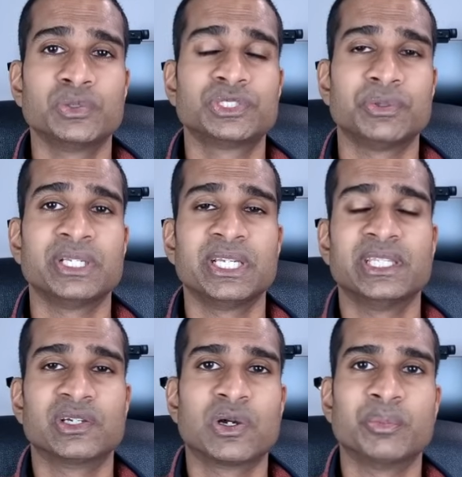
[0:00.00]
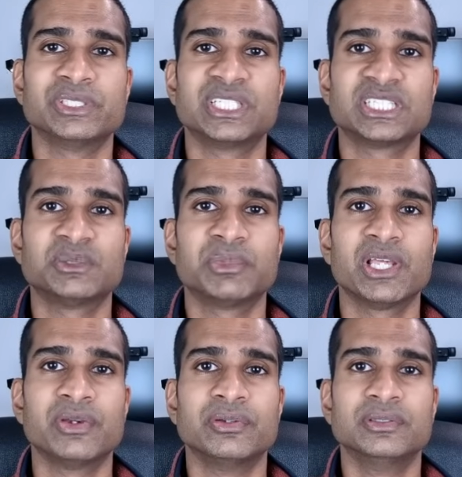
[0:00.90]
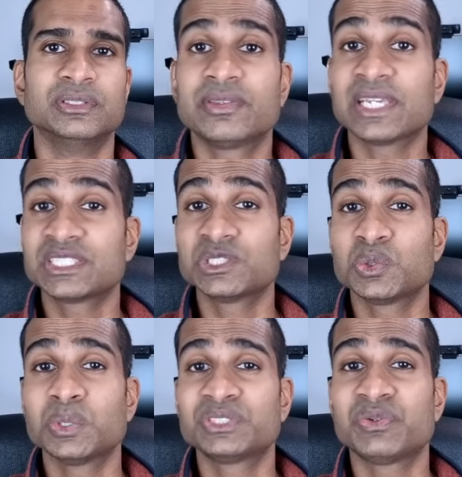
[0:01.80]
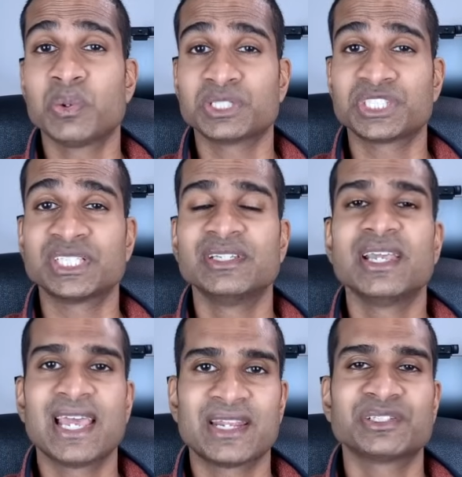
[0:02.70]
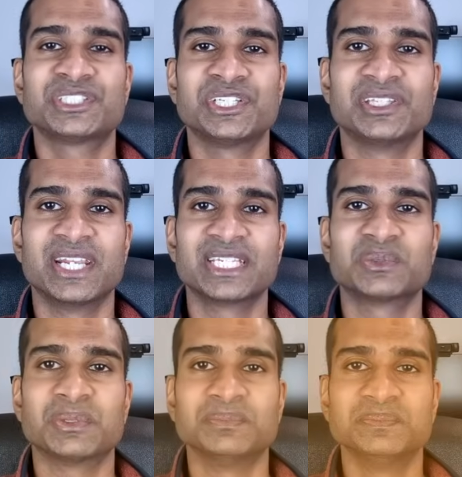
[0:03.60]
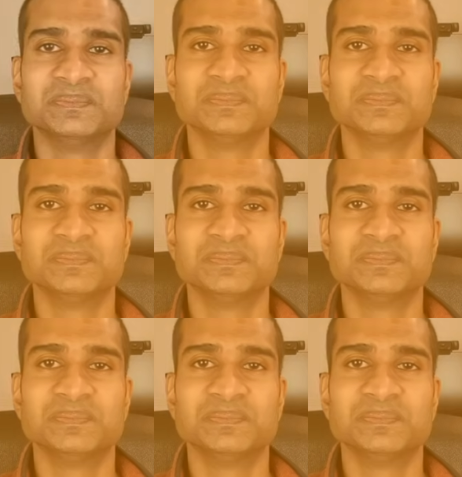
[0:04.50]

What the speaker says: you're doing in the comments section below. Thanks as always for watching, and I'll see you in the next one.